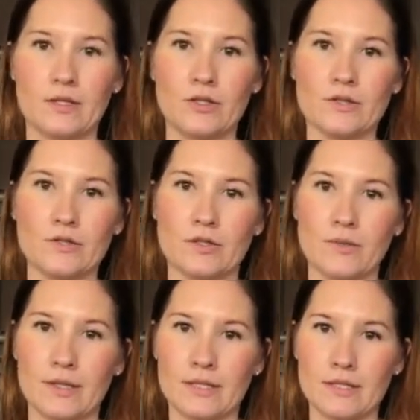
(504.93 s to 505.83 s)
You're also going to
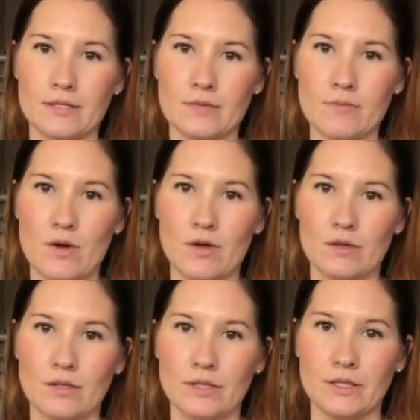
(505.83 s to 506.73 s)
want these small
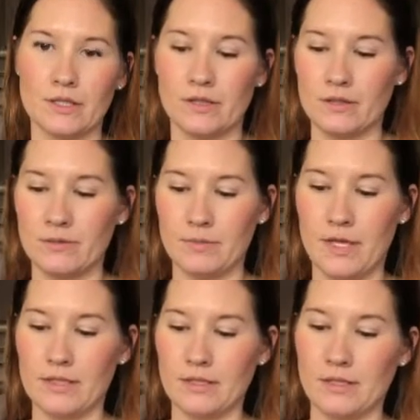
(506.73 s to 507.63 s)
clear
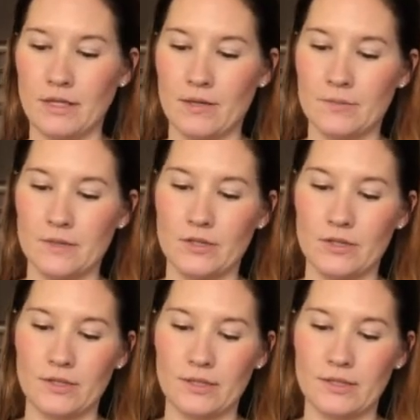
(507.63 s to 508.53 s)
plastic cups so
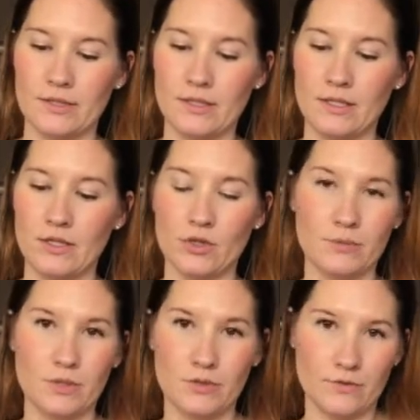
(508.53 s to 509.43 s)
you can see your
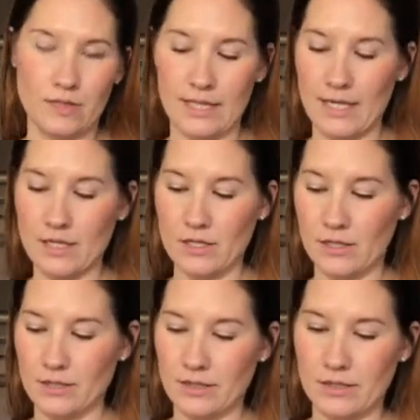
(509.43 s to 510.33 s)
beautiful
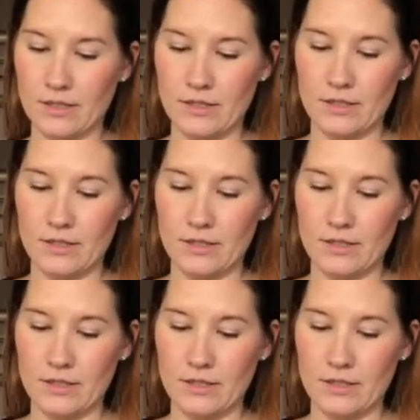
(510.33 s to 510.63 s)
layers.